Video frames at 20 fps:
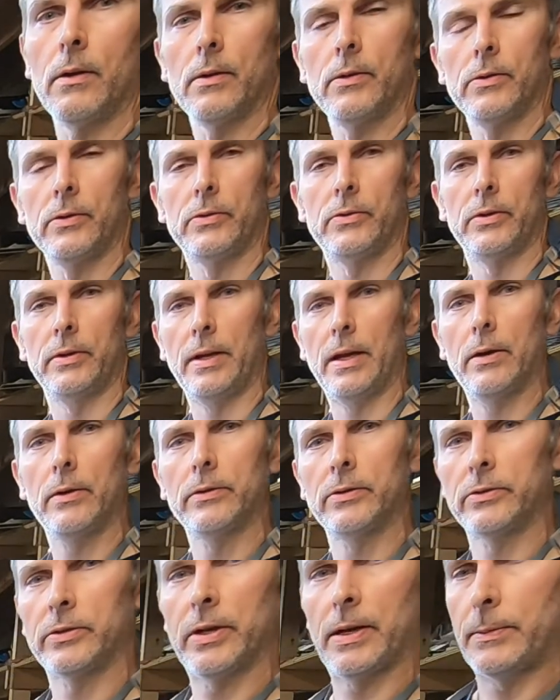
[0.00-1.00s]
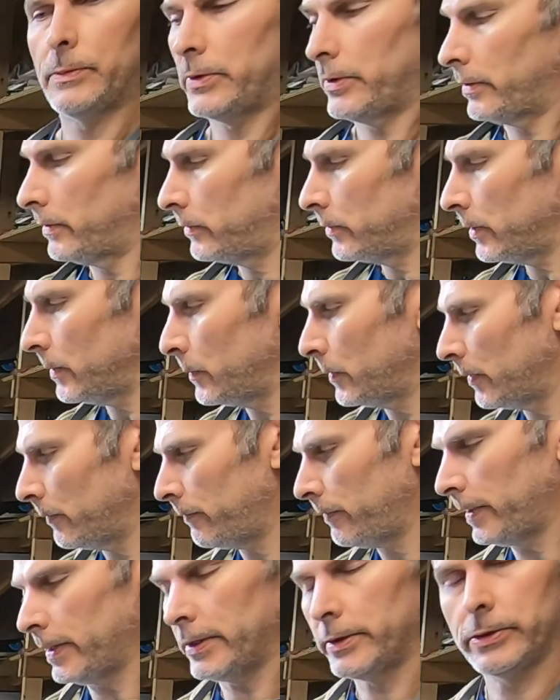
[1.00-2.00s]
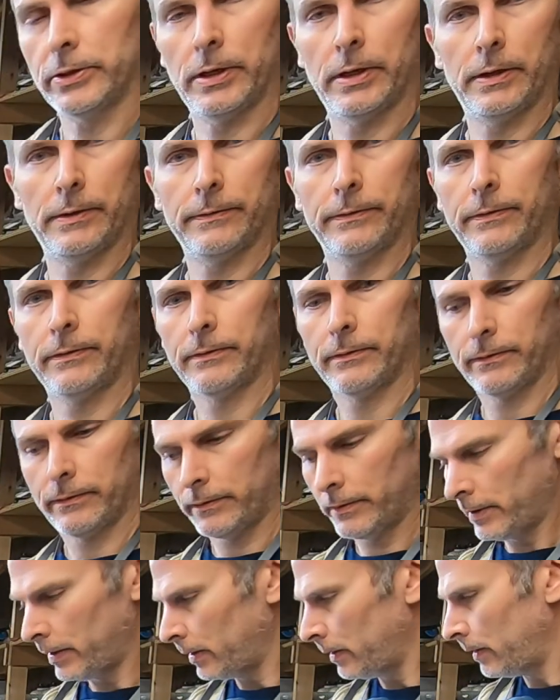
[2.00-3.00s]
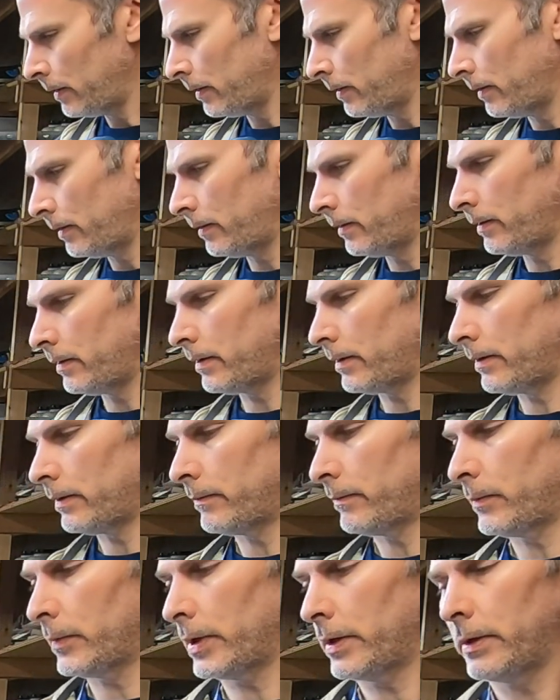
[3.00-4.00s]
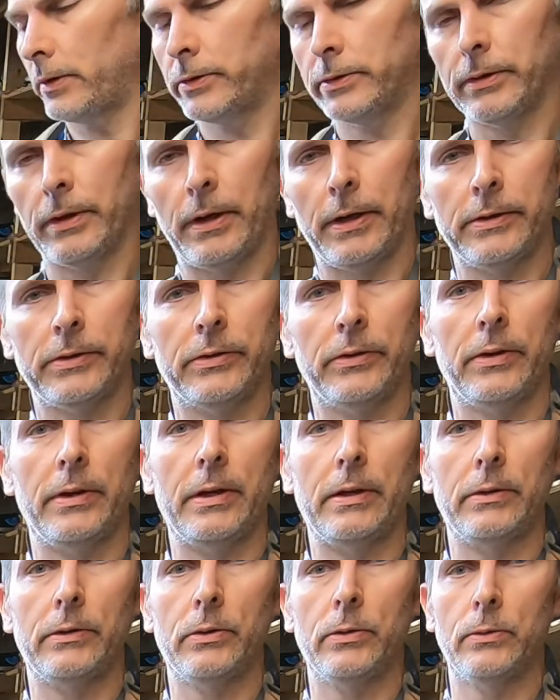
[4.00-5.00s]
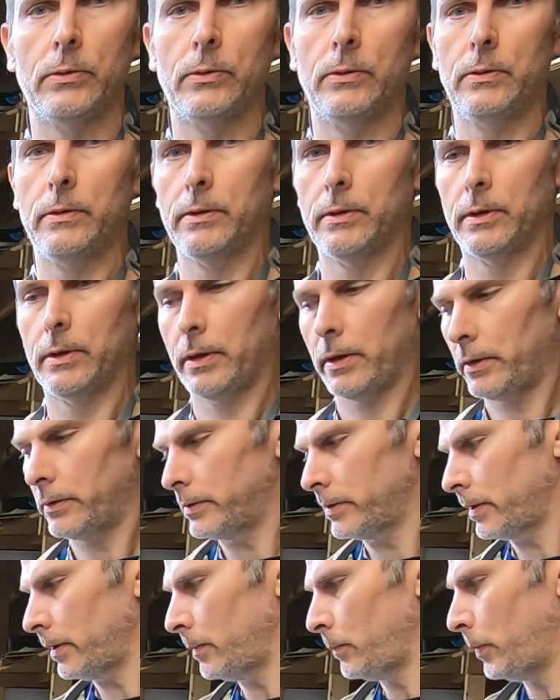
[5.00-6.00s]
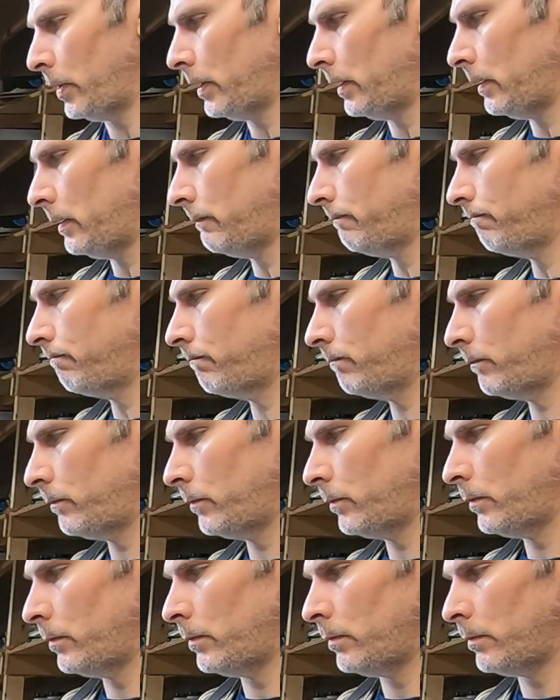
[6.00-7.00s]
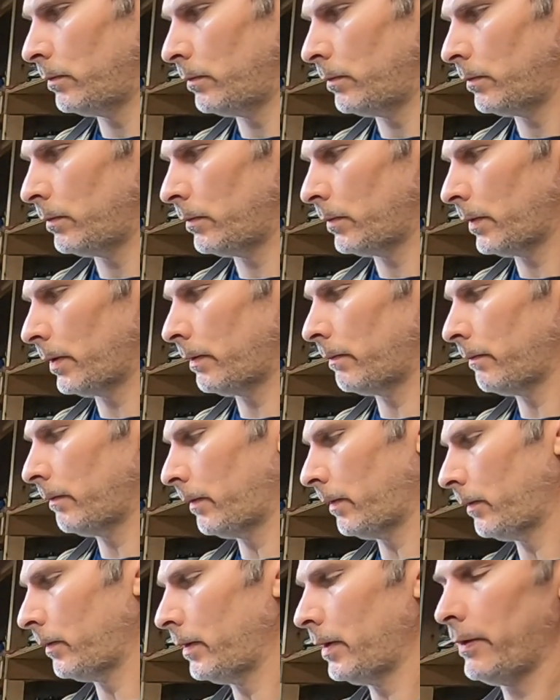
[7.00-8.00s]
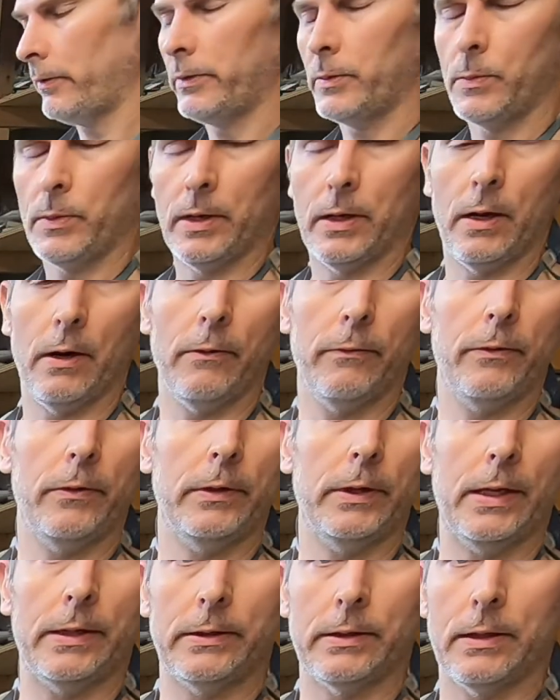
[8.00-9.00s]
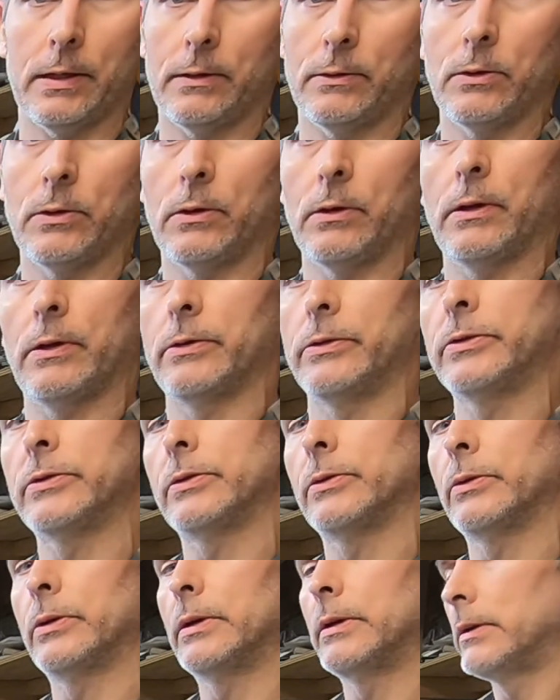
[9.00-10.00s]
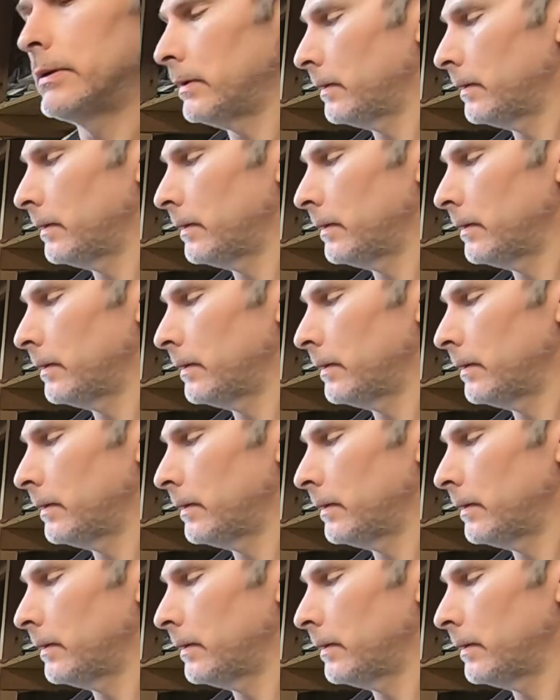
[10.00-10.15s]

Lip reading: So now it's time to trim the flange off. I'm going to use the oscillating tool. It's going to be, I'm going to have to be careful not to get too close to it.